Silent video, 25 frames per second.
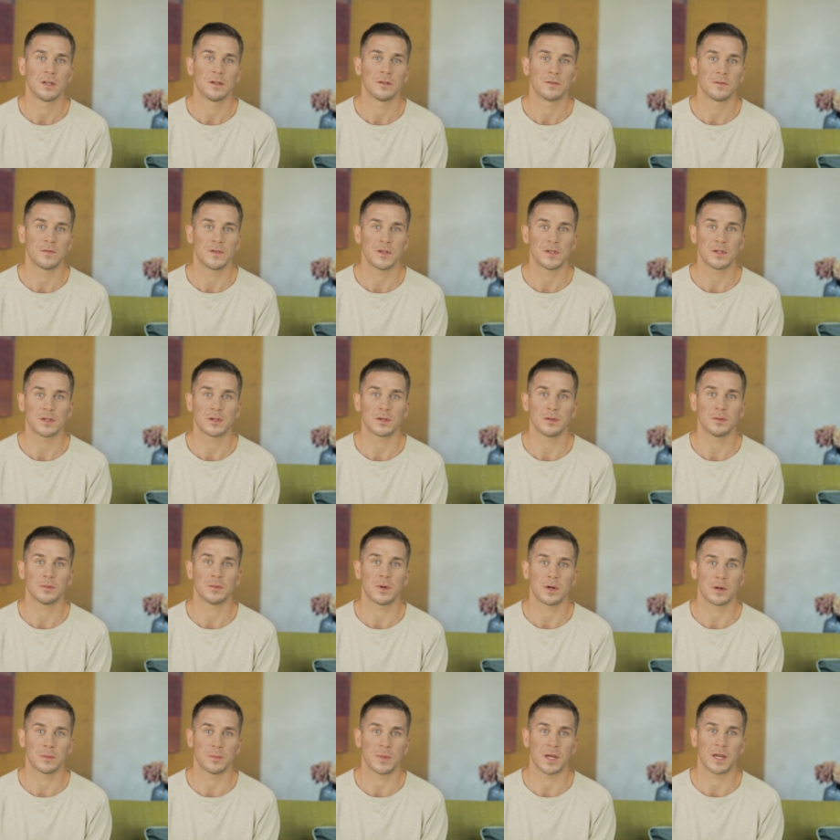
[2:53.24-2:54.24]
Physical
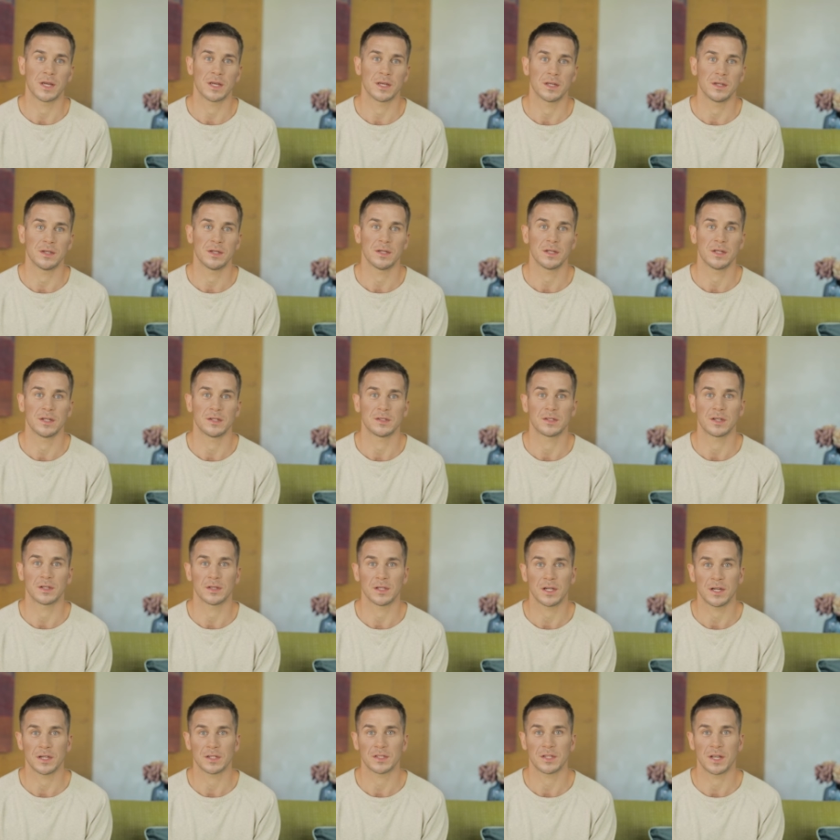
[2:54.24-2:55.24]
well-being is the
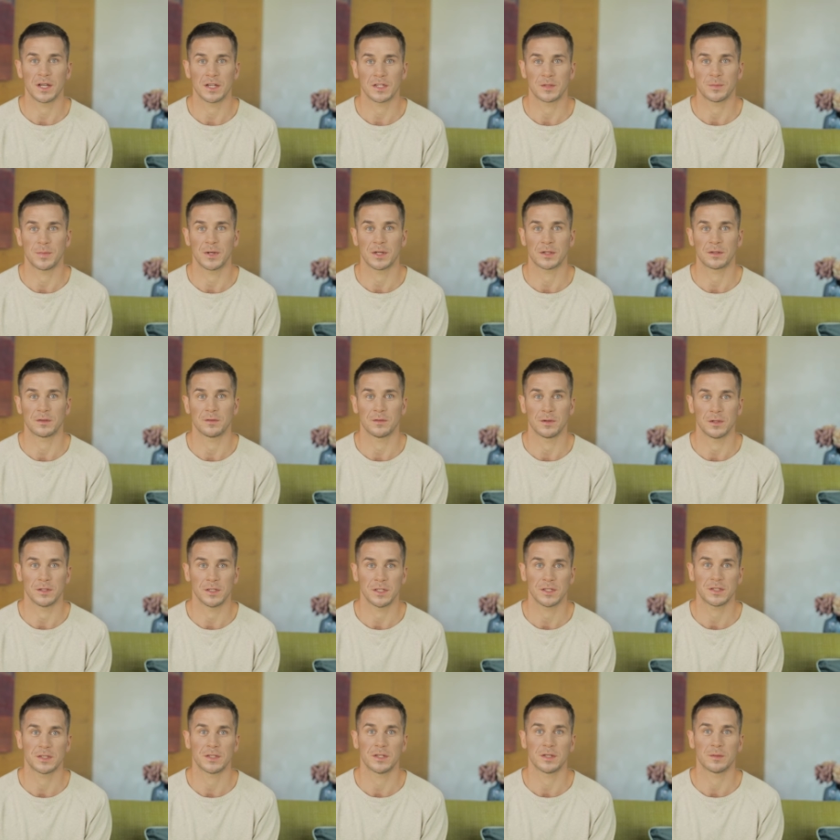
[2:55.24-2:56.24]
last aspect of
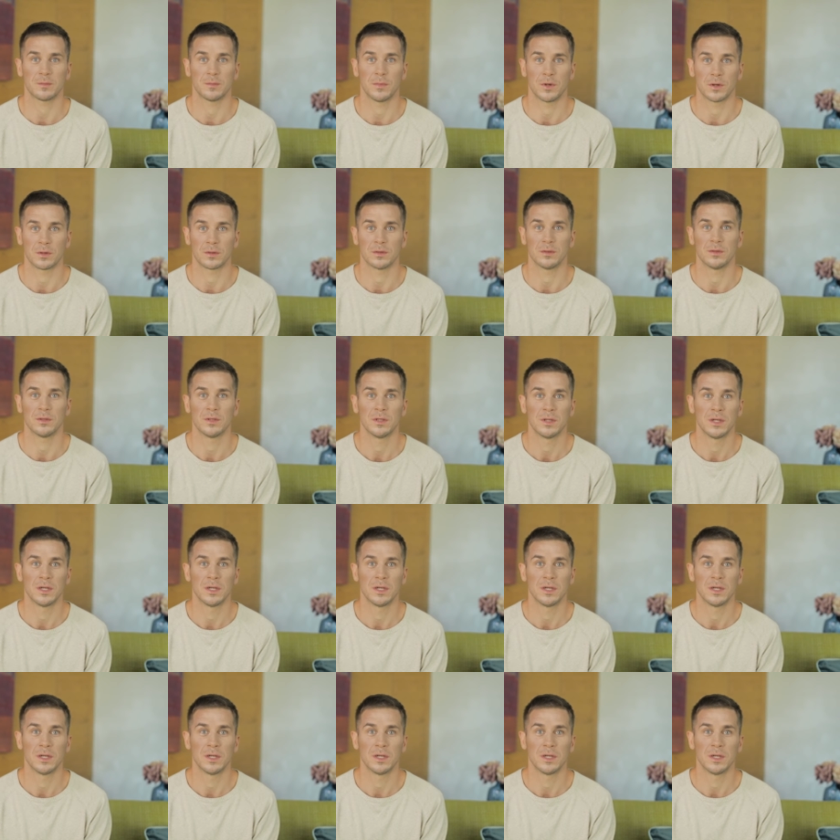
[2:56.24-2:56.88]
holistic model.